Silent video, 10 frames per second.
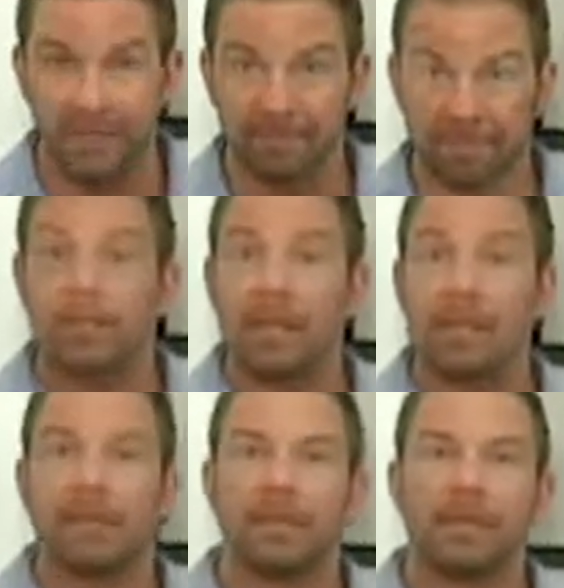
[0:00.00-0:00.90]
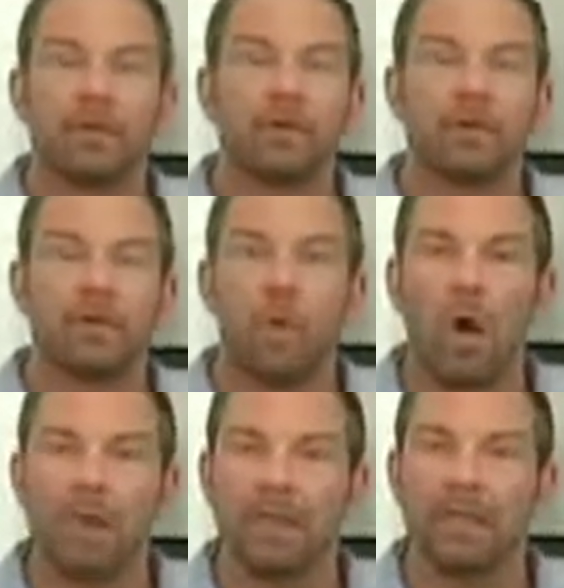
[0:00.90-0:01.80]
They say that those
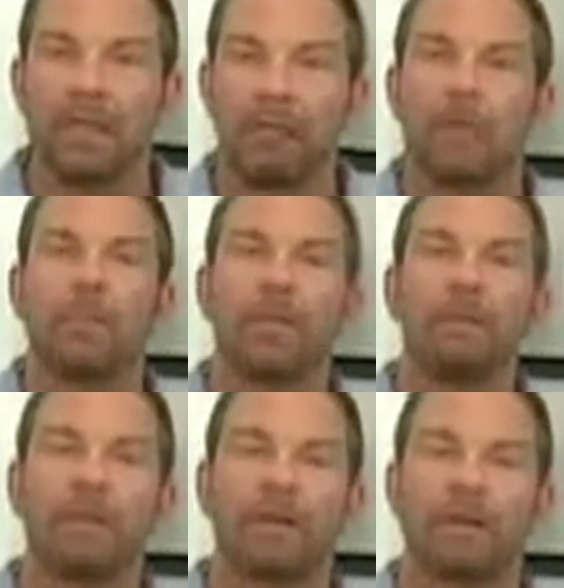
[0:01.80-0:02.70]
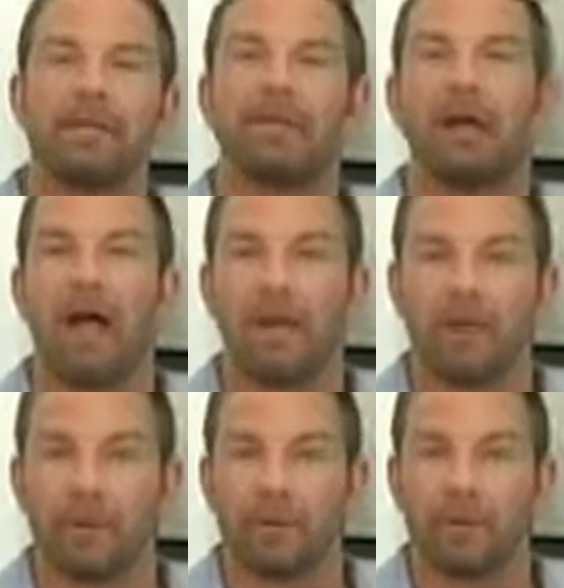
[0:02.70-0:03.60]
qualities work perfectly for high
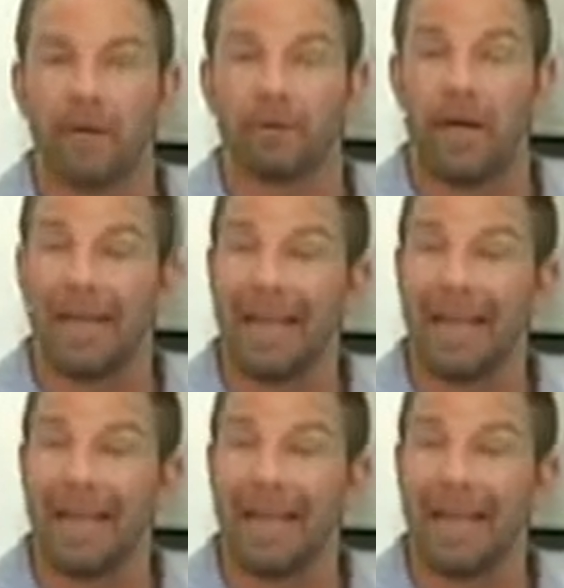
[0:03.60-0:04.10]
frequency trading.